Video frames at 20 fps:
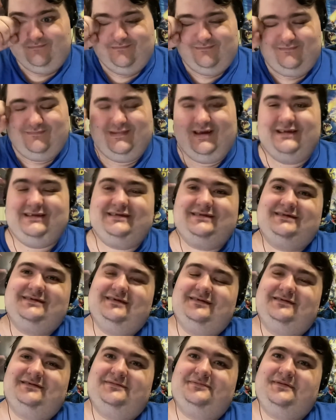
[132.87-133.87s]
That's going
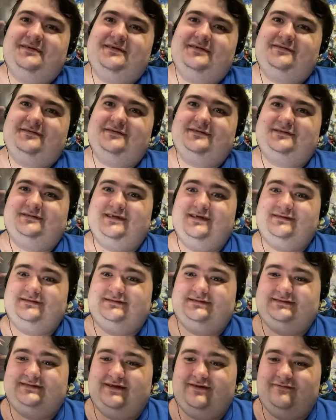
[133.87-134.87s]
to be interesting.
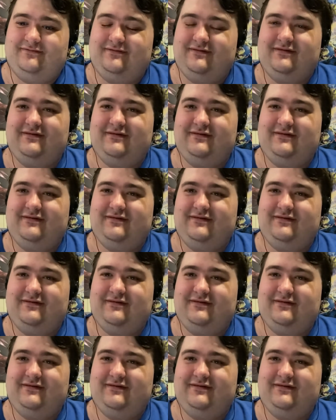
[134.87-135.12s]
So